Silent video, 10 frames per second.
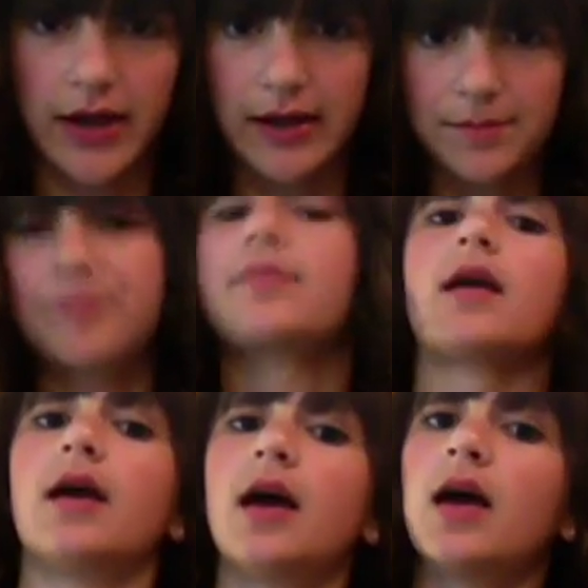head,
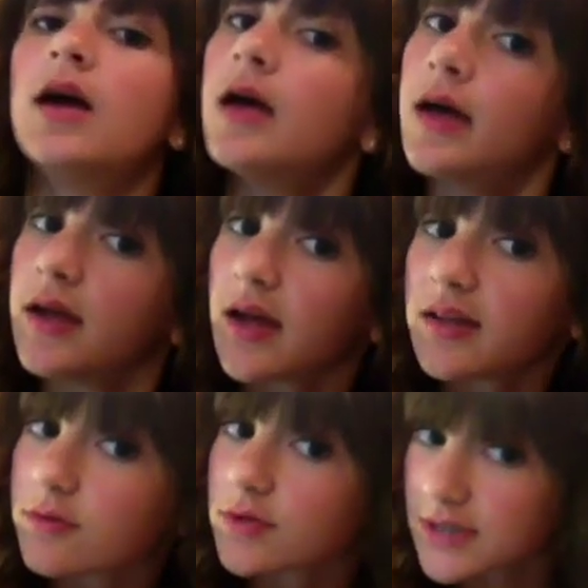
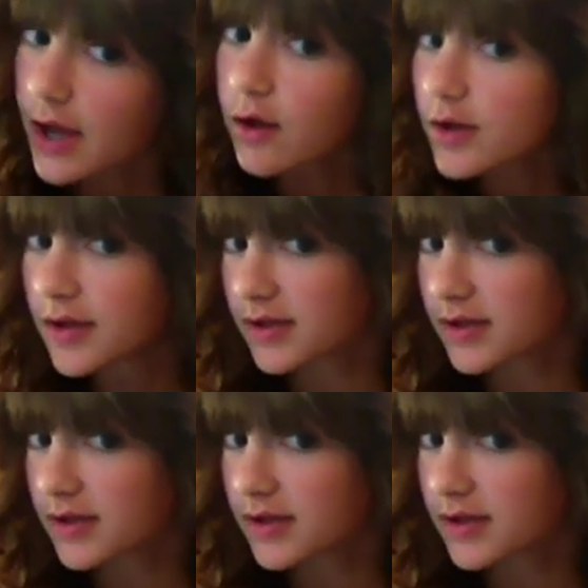as you can tell.